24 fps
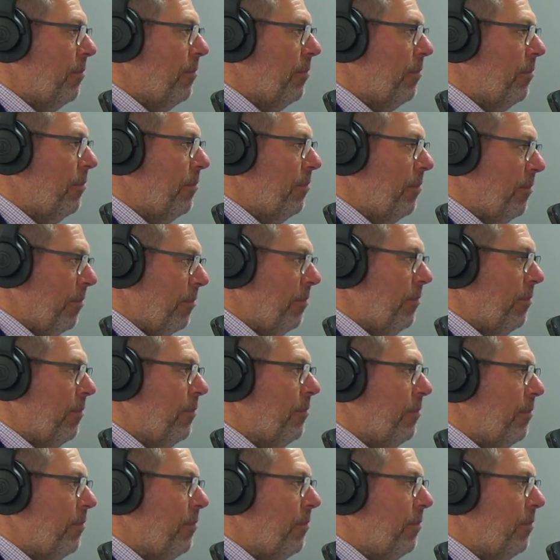
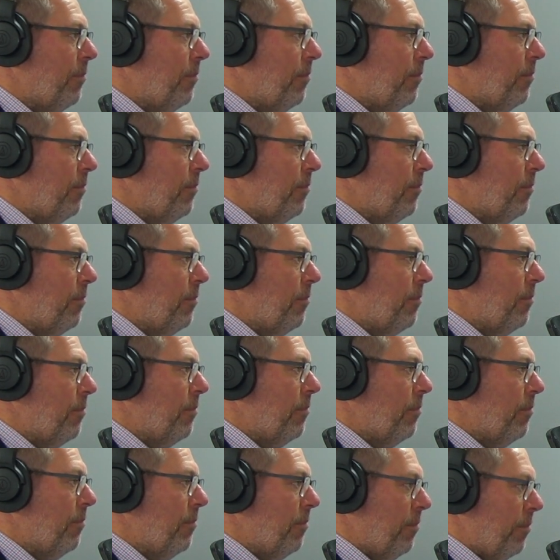
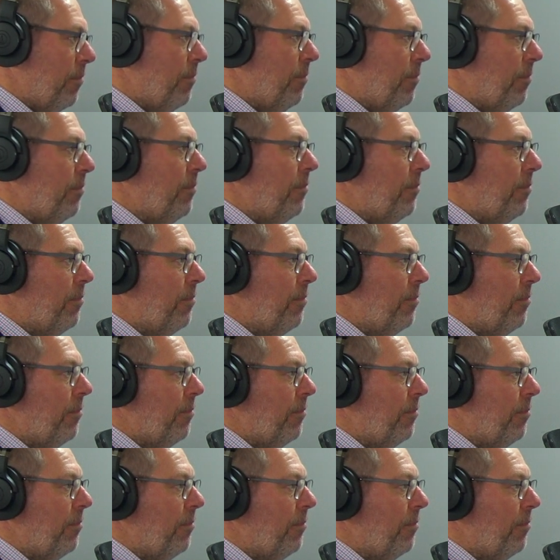
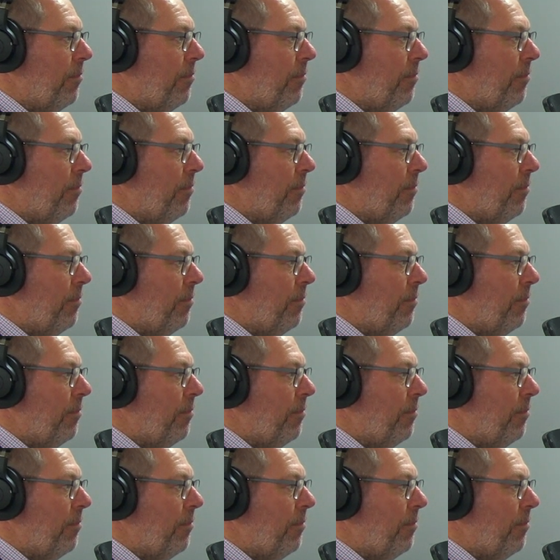The person shown says nothing.